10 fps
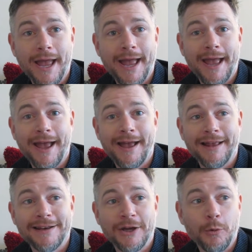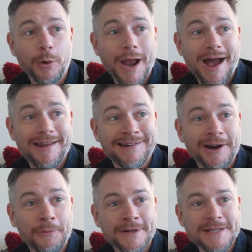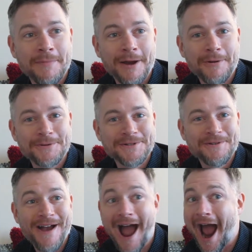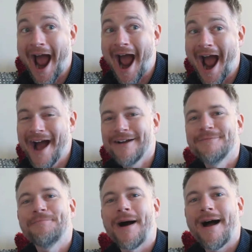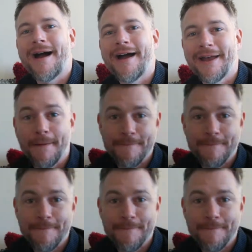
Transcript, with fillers: And we're out of here. Want to say bye, Rose? Bye. Bye.